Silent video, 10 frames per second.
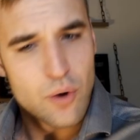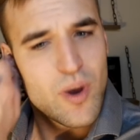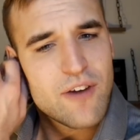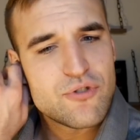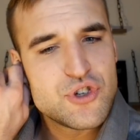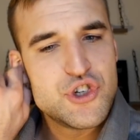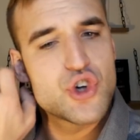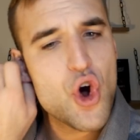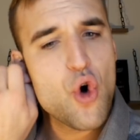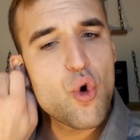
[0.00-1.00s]
We have
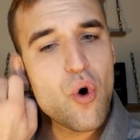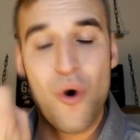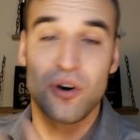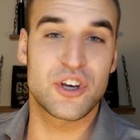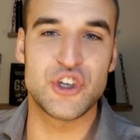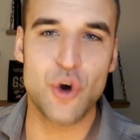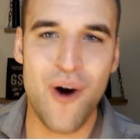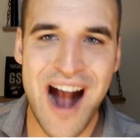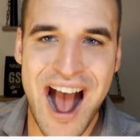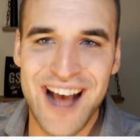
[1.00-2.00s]
Joe or
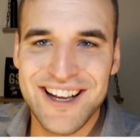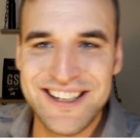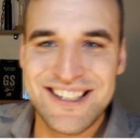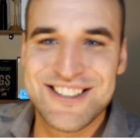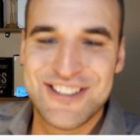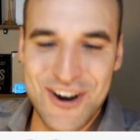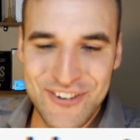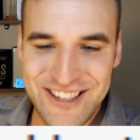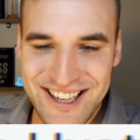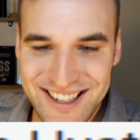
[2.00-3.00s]
Joa in
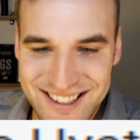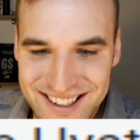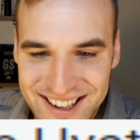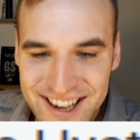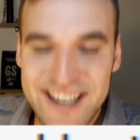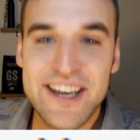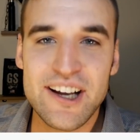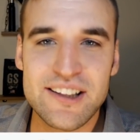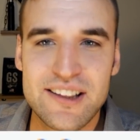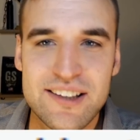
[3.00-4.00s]
Estonian.
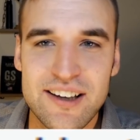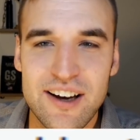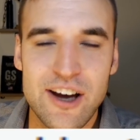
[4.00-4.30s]
Hjat.